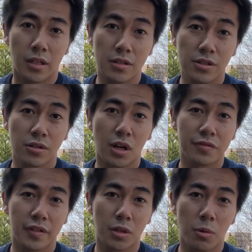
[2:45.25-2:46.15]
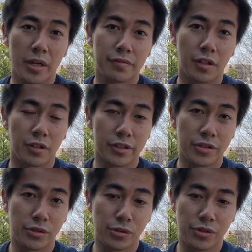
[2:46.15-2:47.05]
Also, offer a way for other
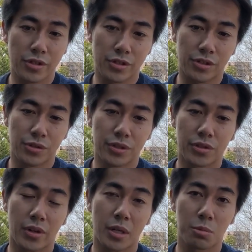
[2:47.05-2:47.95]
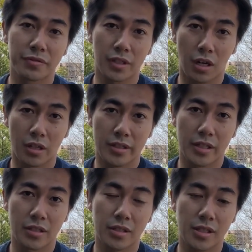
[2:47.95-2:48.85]
users to interact with the
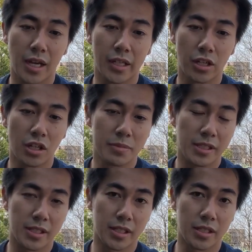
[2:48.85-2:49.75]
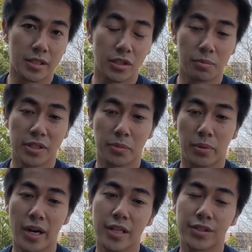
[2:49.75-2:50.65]
contents anonymously. You'll be
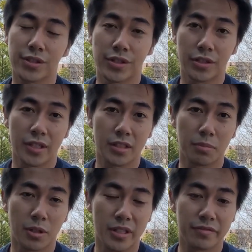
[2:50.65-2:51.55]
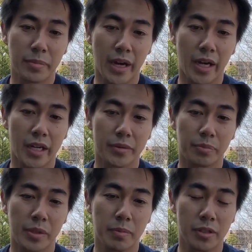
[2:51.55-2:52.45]
surprised to know that the motive behind
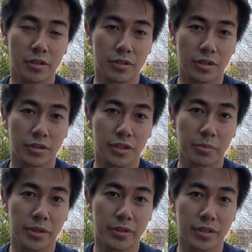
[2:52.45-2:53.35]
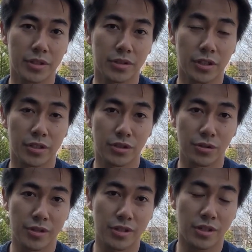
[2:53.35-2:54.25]
people not contributing to other
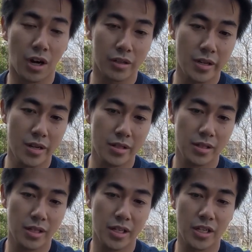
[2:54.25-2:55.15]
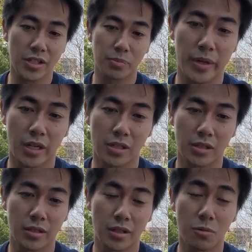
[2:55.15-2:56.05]
users' contents is because
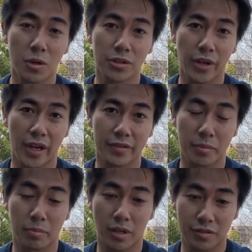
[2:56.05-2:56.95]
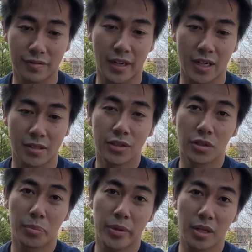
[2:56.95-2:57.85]
they don't want to have their profile to
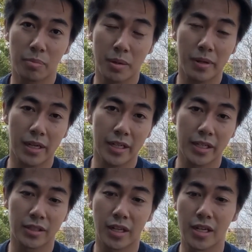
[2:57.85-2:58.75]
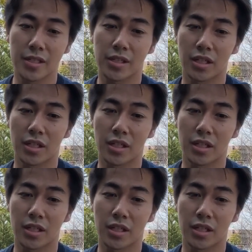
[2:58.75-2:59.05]
appear publicly in the list